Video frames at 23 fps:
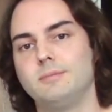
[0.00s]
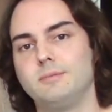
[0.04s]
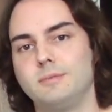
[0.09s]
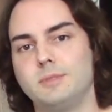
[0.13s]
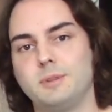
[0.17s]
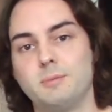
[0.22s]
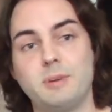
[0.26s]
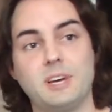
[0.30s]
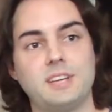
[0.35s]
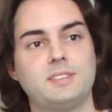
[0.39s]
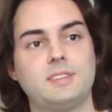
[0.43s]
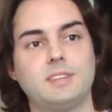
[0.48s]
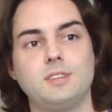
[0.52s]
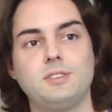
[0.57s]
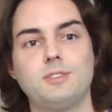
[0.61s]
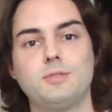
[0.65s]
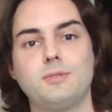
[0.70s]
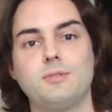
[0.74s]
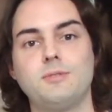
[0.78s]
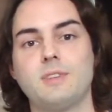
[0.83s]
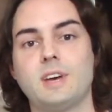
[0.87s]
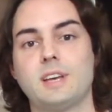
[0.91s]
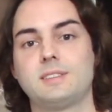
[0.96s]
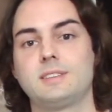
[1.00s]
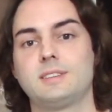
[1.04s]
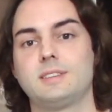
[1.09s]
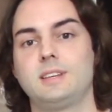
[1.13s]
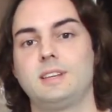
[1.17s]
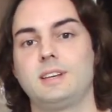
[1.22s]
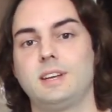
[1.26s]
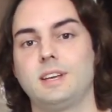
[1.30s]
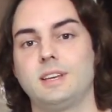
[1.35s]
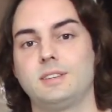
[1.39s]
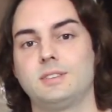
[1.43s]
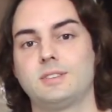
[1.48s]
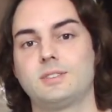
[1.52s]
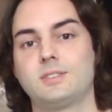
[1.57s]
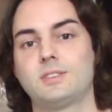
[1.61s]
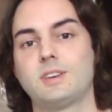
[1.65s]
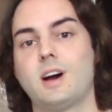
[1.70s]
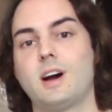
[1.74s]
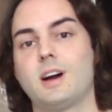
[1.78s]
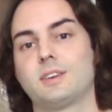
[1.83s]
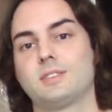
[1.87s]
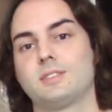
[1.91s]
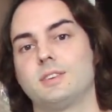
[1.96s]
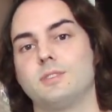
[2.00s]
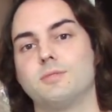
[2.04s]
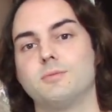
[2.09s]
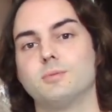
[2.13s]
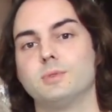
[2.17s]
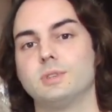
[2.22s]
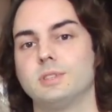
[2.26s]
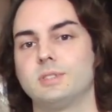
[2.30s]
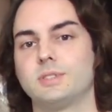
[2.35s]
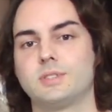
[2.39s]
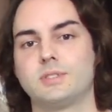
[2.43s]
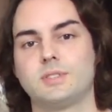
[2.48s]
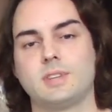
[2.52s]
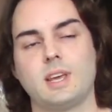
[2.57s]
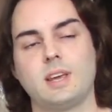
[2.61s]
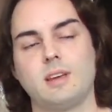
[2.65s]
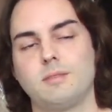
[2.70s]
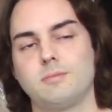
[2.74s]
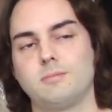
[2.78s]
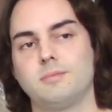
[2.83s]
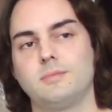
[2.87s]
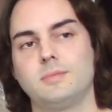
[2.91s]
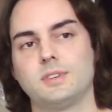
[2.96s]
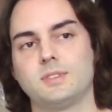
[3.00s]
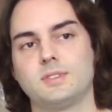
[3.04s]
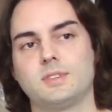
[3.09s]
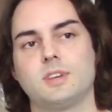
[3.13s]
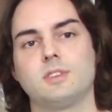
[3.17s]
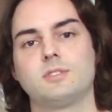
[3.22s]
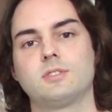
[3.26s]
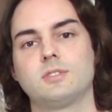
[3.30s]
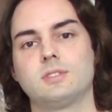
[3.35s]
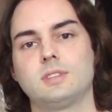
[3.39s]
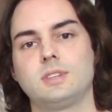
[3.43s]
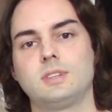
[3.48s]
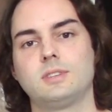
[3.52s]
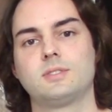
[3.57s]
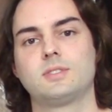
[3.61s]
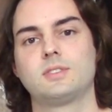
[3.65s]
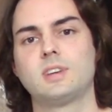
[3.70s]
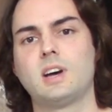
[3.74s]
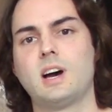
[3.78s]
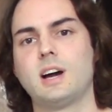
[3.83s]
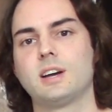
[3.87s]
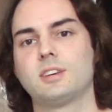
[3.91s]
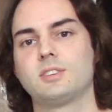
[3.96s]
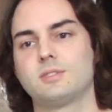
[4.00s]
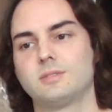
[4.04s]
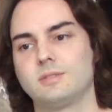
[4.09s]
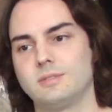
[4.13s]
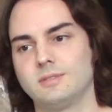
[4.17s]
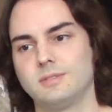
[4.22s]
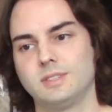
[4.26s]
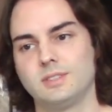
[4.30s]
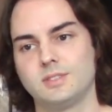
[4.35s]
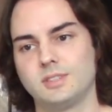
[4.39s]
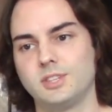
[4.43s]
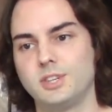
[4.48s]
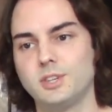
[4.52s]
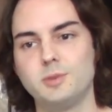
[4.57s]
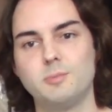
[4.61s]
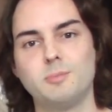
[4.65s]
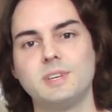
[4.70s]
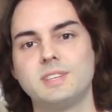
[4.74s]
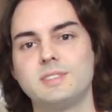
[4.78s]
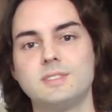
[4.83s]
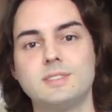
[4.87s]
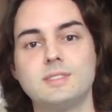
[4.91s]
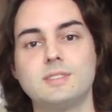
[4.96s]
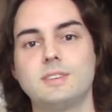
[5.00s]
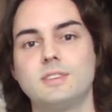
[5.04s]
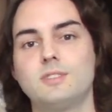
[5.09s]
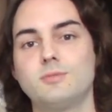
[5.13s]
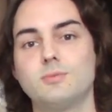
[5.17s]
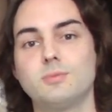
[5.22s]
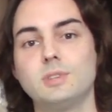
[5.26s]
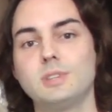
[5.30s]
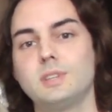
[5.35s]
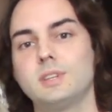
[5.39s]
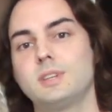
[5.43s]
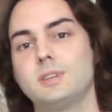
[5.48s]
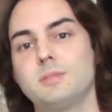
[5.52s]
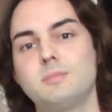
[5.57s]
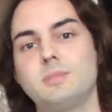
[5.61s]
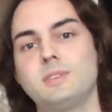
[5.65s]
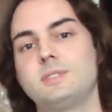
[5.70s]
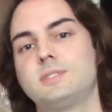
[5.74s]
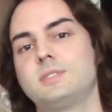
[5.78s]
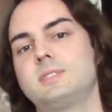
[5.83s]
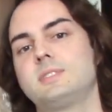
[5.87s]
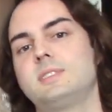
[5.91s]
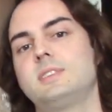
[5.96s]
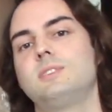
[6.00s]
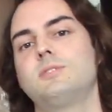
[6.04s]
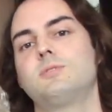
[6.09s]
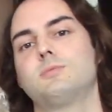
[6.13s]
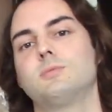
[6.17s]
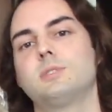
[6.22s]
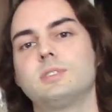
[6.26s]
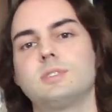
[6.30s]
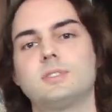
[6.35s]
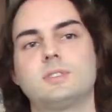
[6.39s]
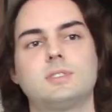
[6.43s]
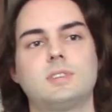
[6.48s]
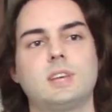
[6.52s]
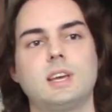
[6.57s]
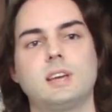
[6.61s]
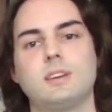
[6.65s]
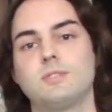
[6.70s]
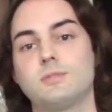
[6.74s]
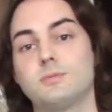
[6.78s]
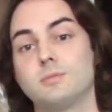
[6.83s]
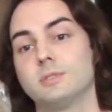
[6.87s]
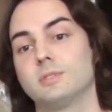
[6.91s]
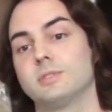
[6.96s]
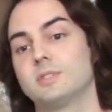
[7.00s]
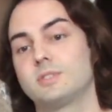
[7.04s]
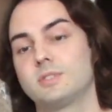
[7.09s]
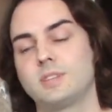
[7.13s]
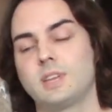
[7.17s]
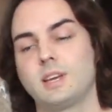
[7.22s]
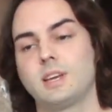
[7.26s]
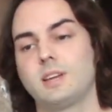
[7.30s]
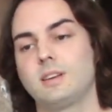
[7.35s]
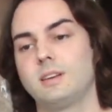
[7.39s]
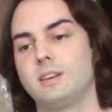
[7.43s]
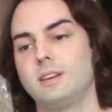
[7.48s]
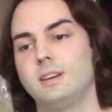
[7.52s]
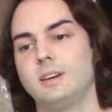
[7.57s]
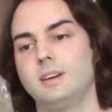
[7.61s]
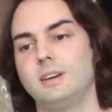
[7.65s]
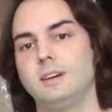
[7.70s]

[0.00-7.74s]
the best thing to invest in is stocks and real estate. Essentially, stocks is good businesses, really good businesses. Real estate is real estate.